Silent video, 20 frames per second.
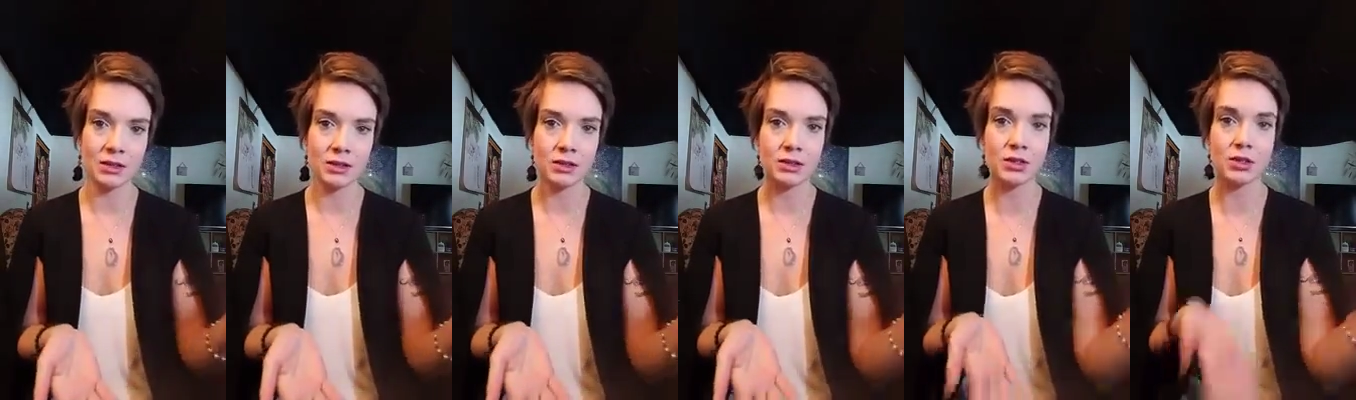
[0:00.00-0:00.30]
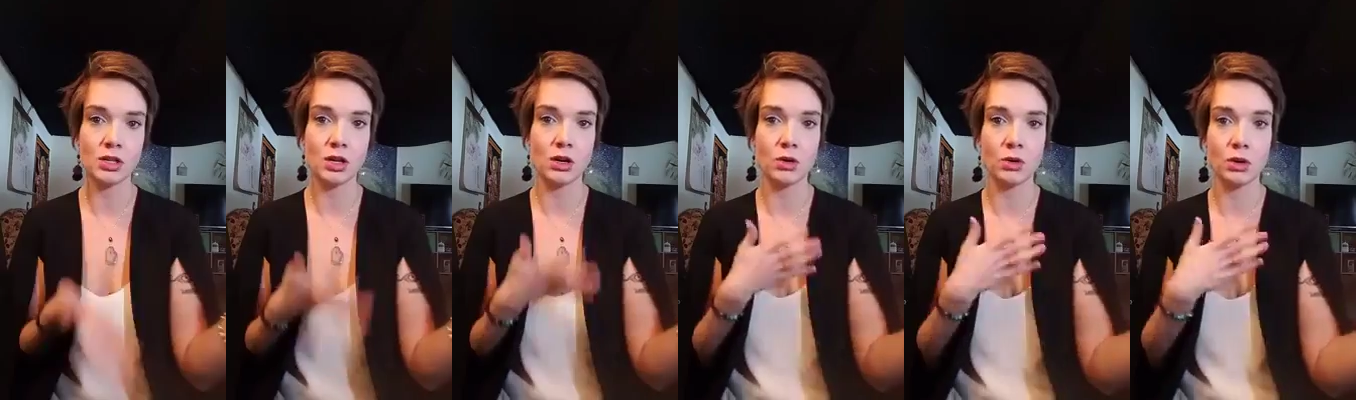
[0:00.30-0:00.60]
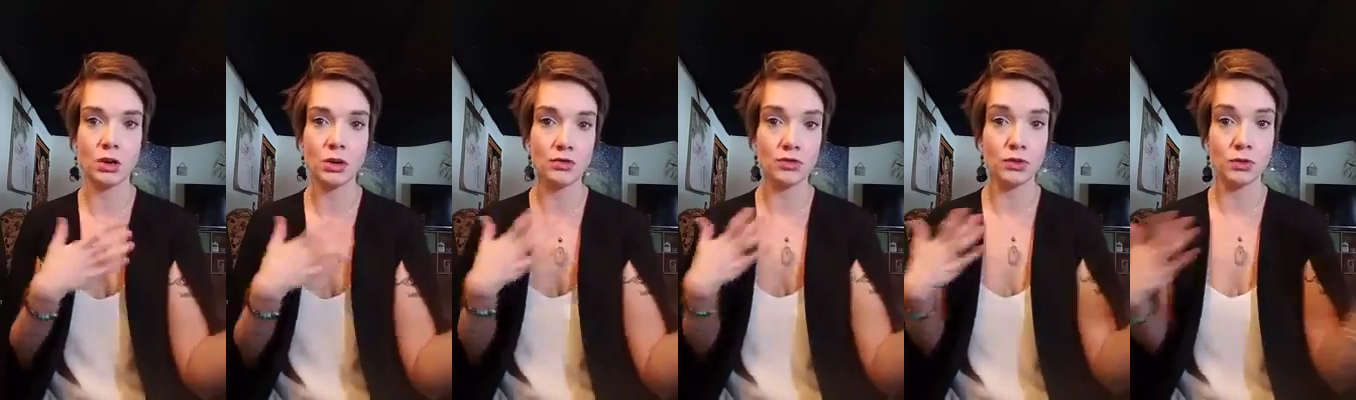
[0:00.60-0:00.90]
So
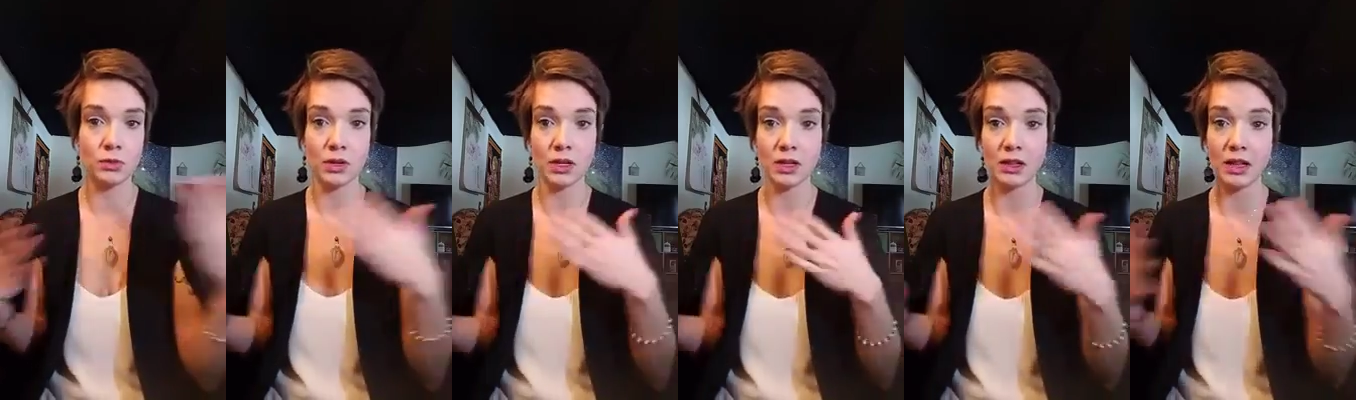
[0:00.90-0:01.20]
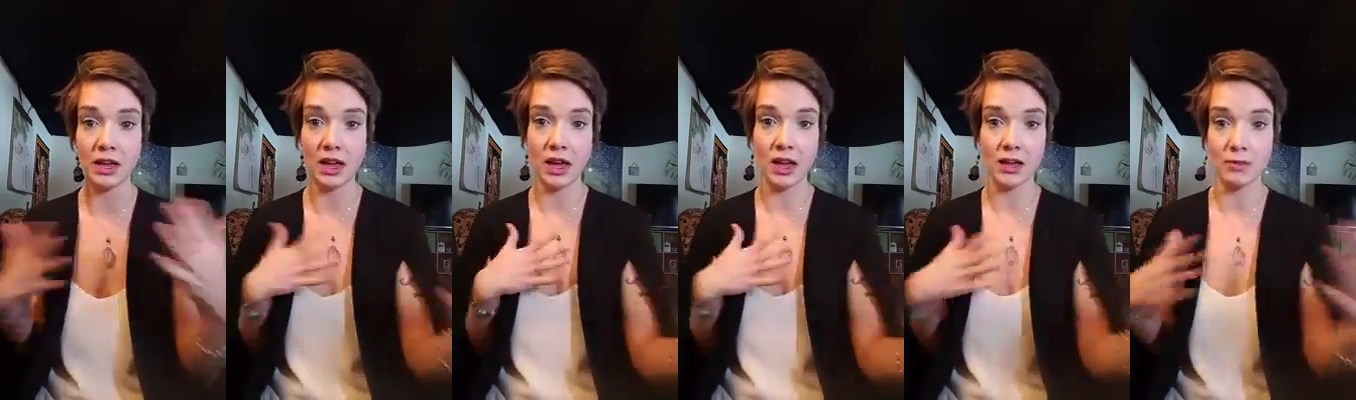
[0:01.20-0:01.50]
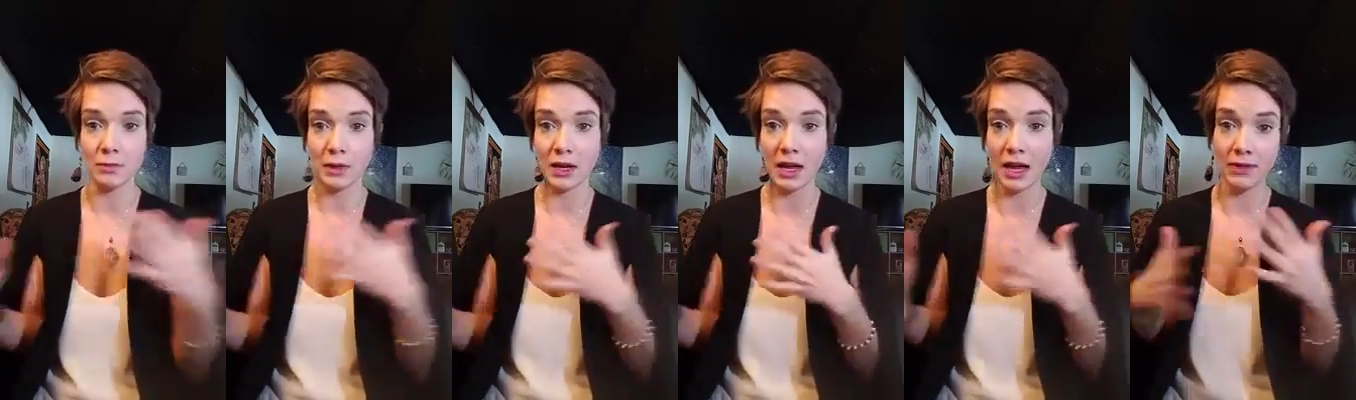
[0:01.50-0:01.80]
you have to like, I've
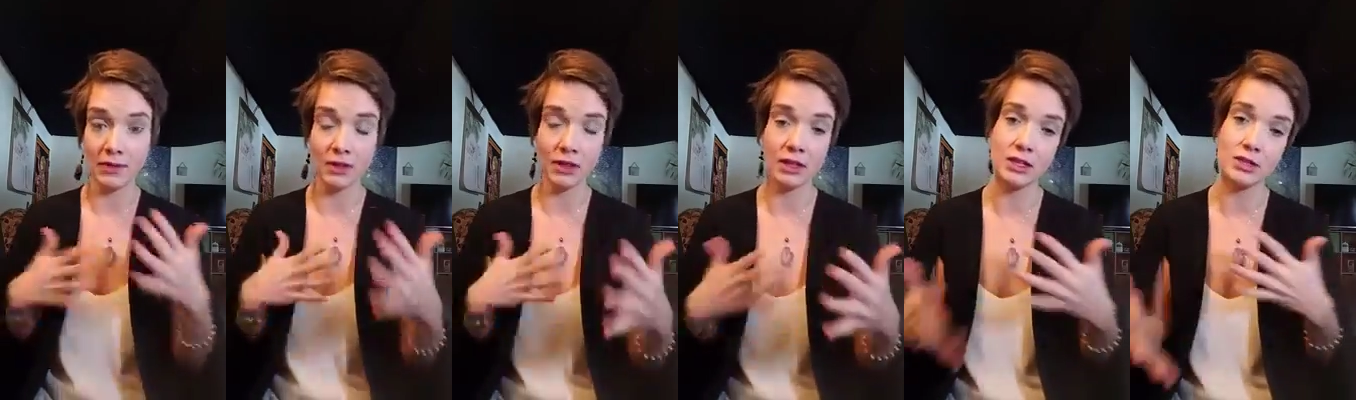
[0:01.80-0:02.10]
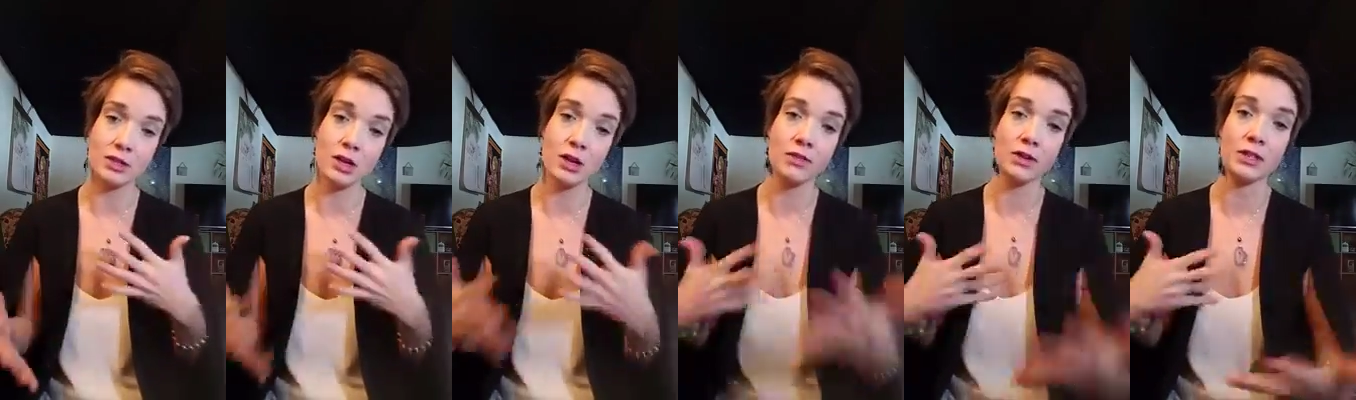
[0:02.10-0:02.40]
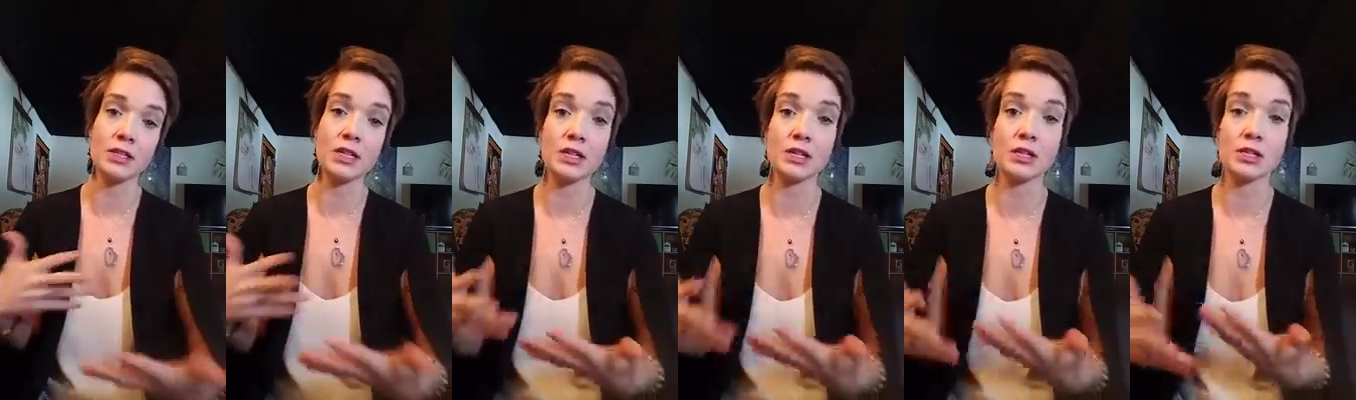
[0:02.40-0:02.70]
been having these
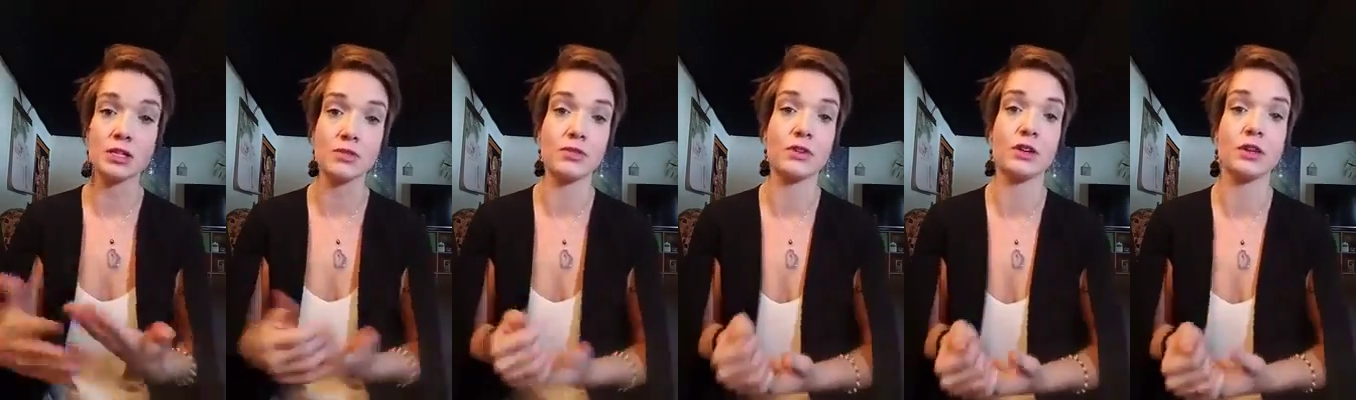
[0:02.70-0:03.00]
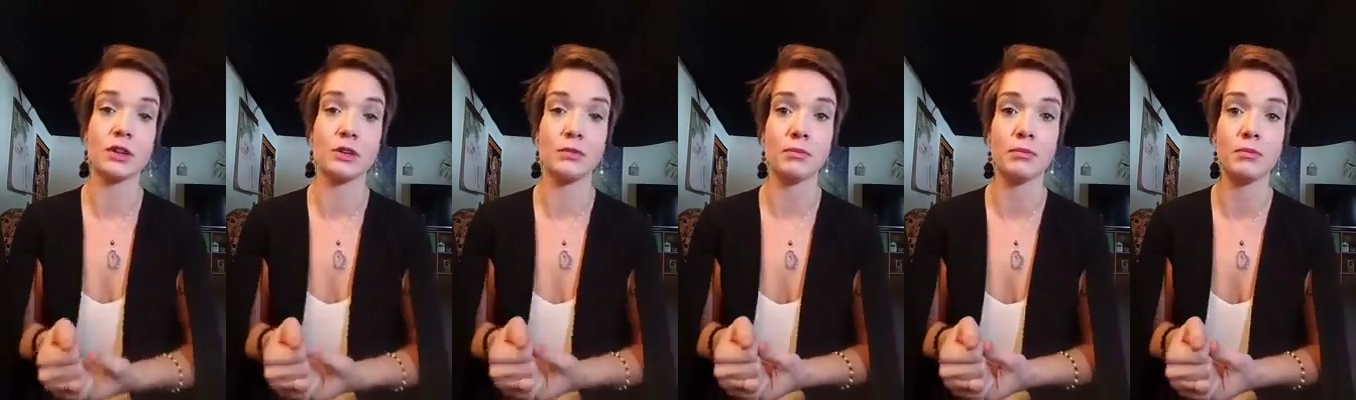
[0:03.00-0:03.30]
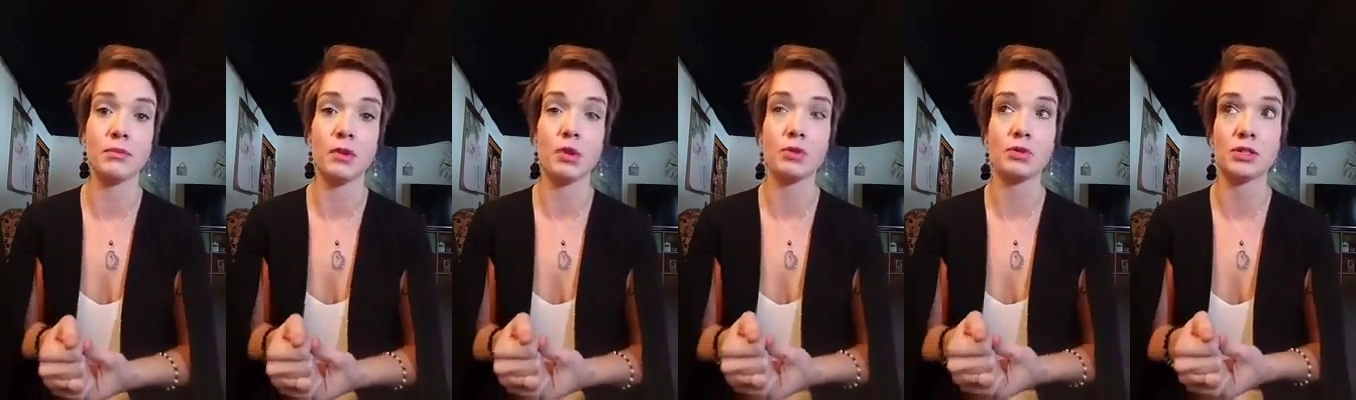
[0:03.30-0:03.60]
conversations for
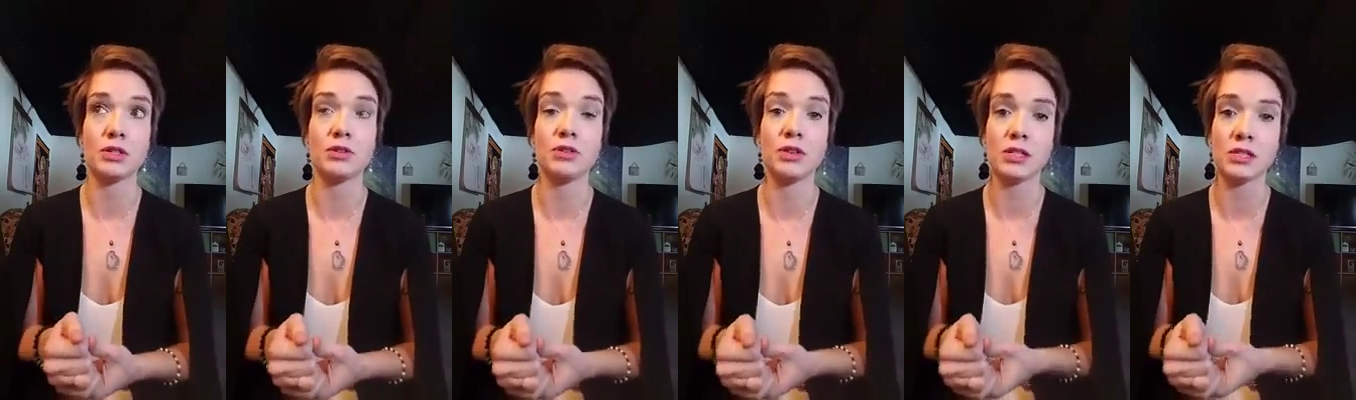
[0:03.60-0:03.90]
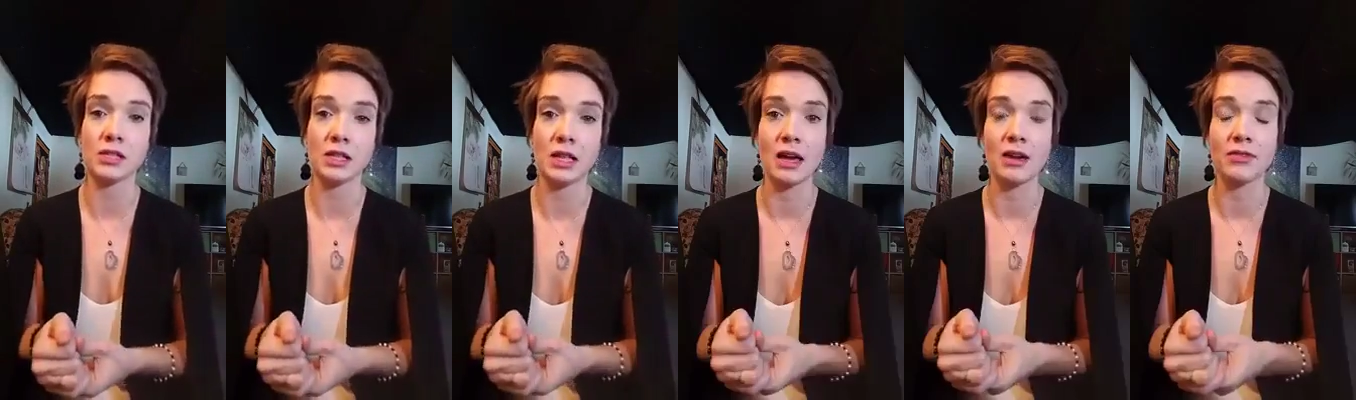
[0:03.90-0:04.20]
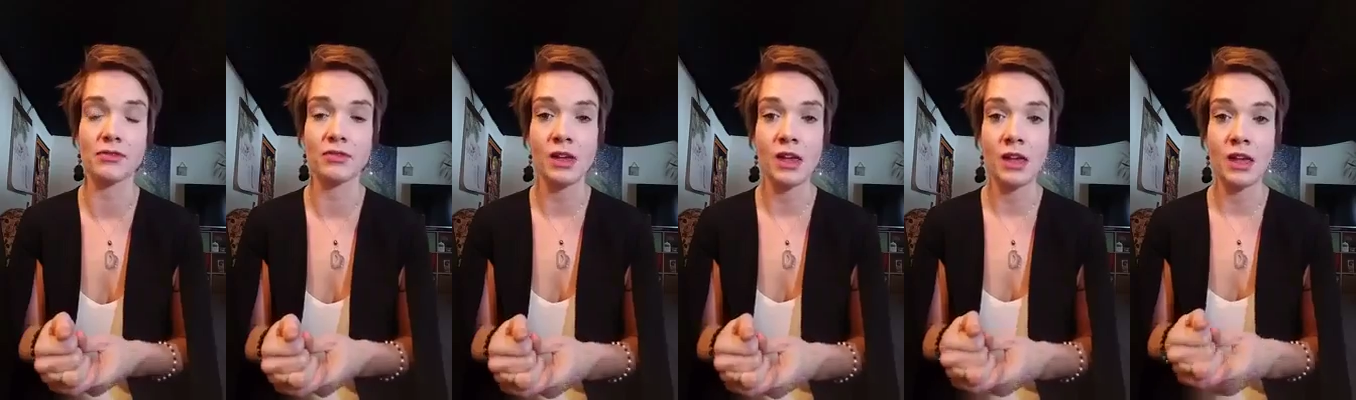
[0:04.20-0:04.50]
most of his
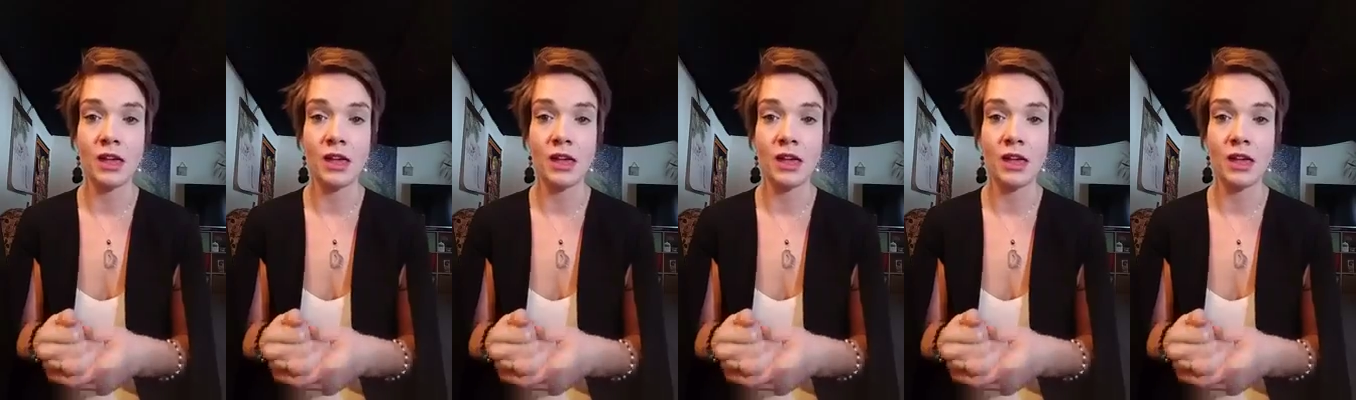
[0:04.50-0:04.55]
life,